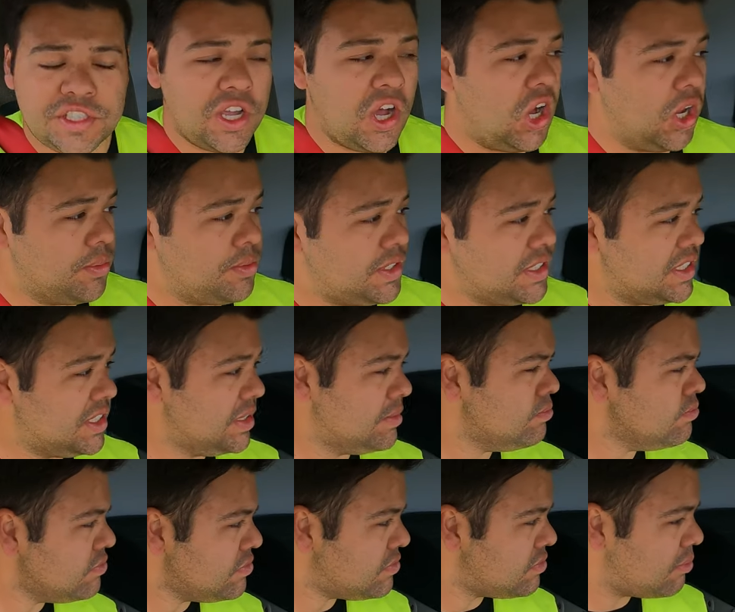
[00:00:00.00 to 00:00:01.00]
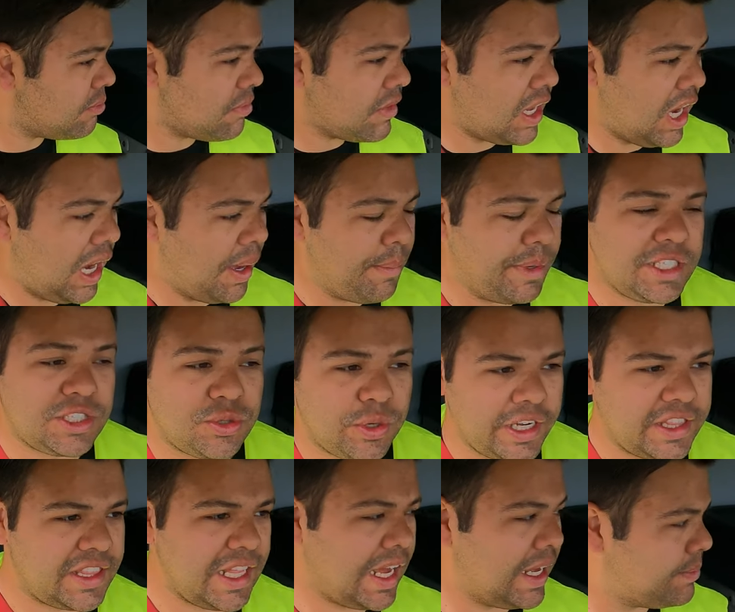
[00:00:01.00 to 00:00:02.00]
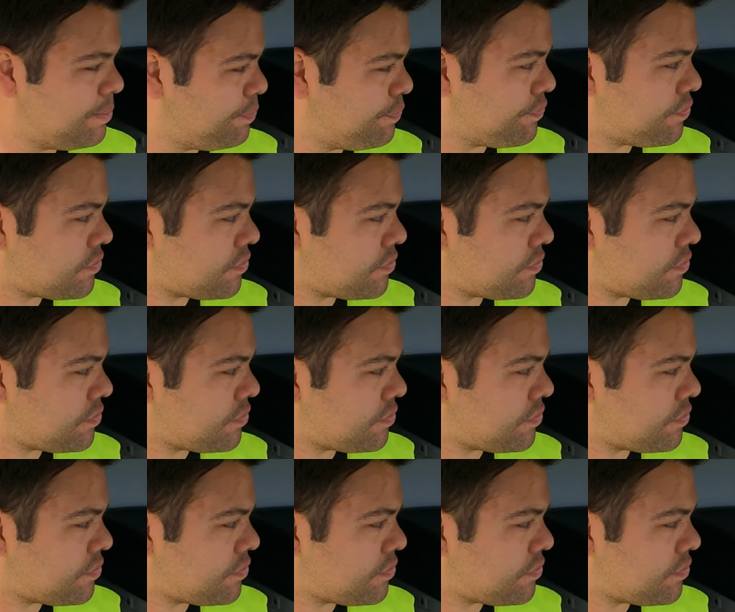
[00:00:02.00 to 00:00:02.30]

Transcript: stops. I misread that.